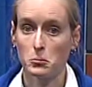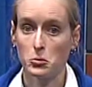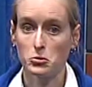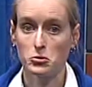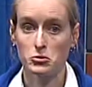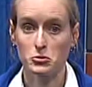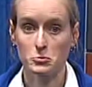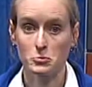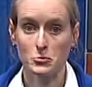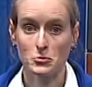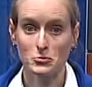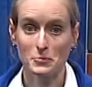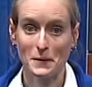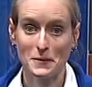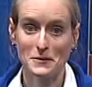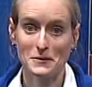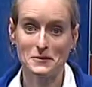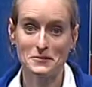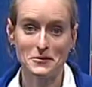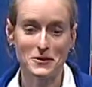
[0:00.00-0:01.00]
person
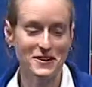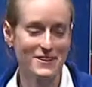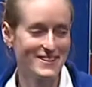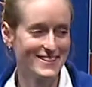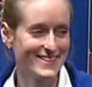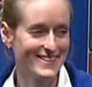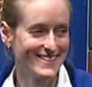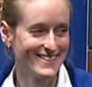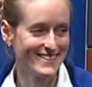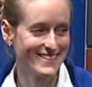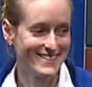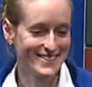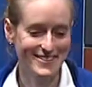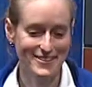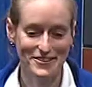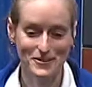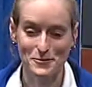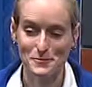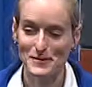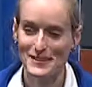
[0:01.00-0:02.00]
perspective a
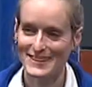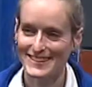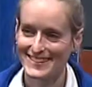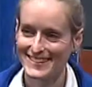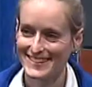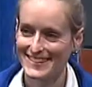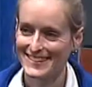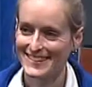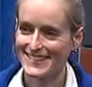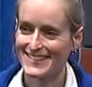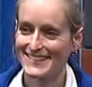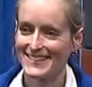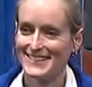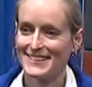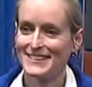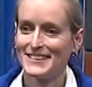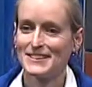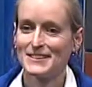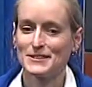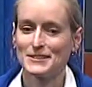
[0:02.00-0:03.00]
little bit.
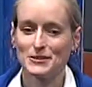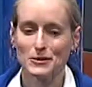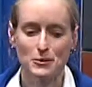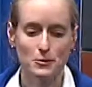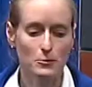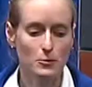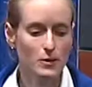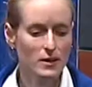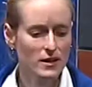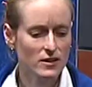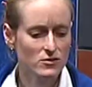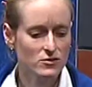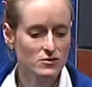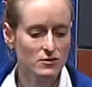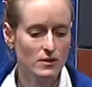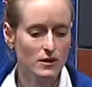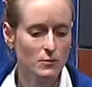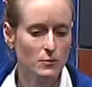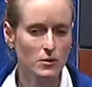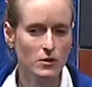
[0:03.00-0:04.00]
So what else,
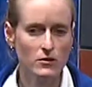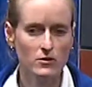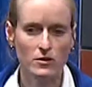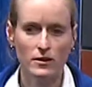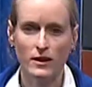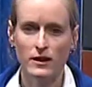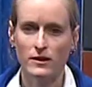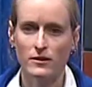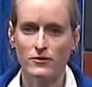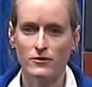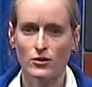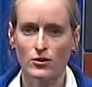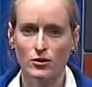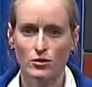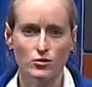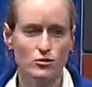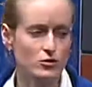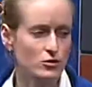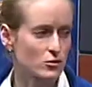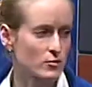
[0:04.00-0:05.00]
what other kind of
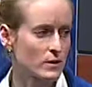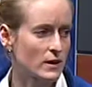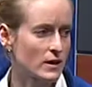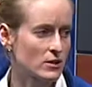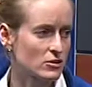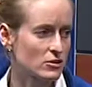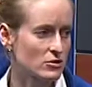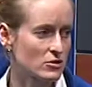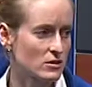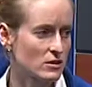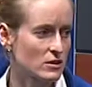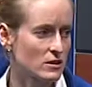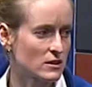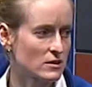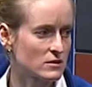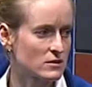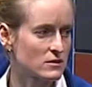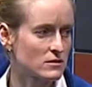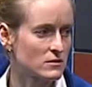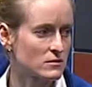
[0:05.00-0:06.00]
allergic reactions and
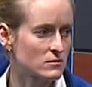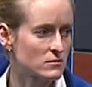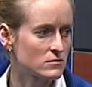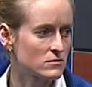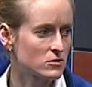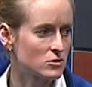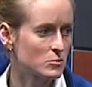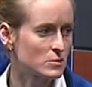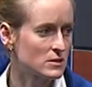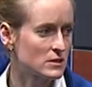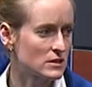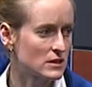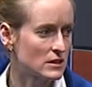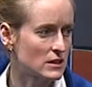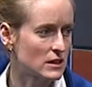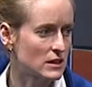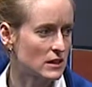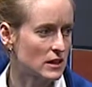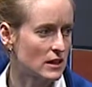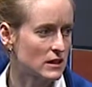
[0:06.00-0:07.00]
things do we see in
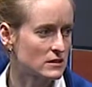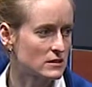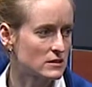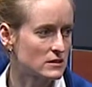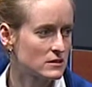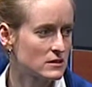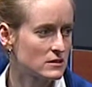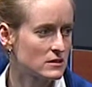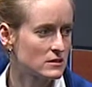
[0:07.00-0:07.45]
kitty cats?